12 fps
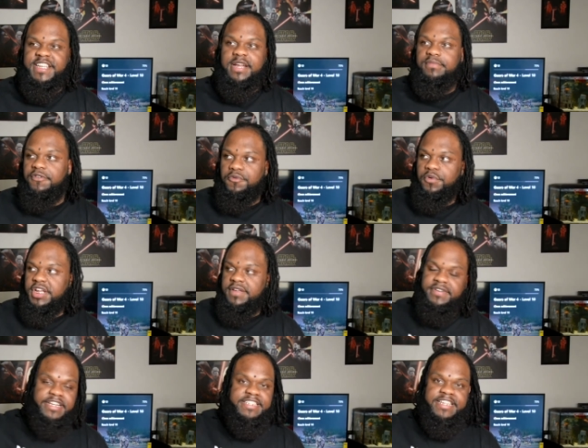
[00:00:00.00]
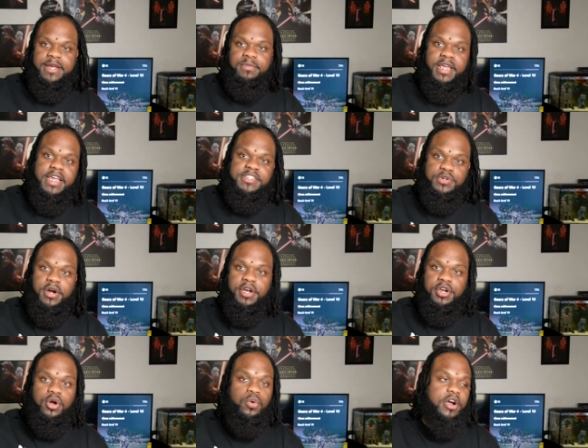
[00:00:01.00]
that before even the same day, so I
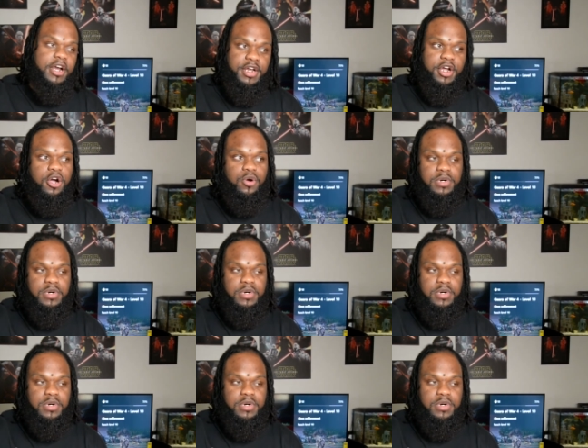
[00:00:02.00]
already know where to go,